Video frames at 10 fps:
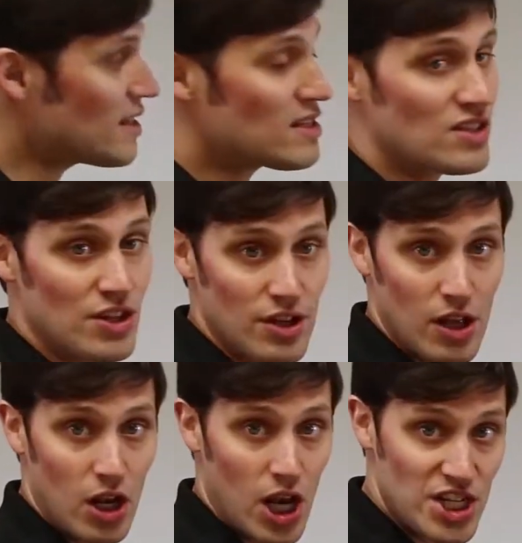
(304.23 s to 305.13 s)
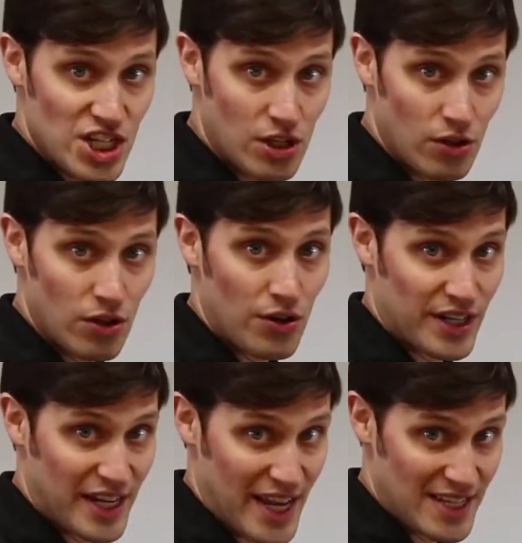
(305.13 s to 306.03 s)
is the logical
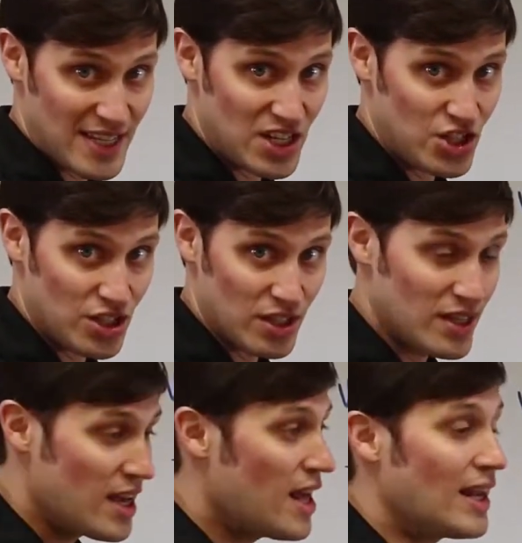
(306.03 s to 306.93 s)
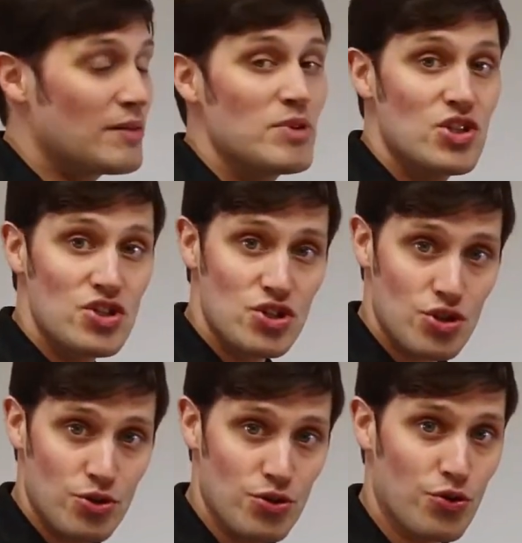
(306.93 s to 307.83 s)
organization. Let me just
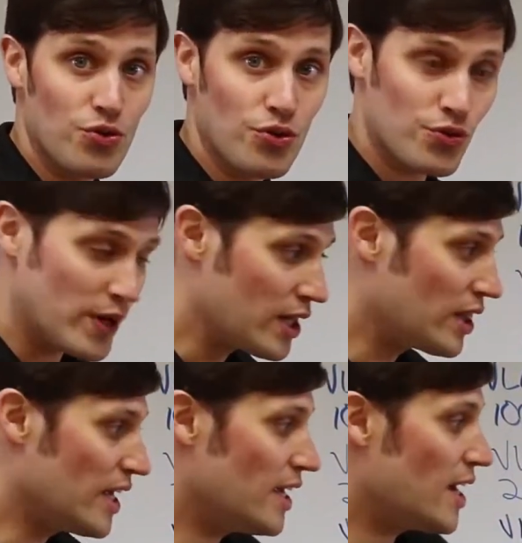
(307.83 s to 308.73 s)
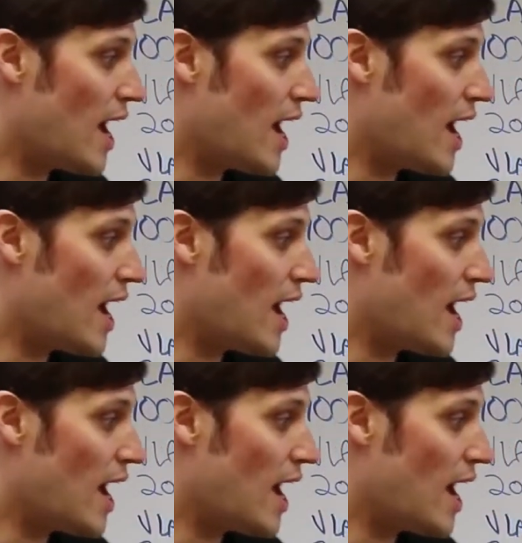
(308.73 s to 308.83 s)
show you quickly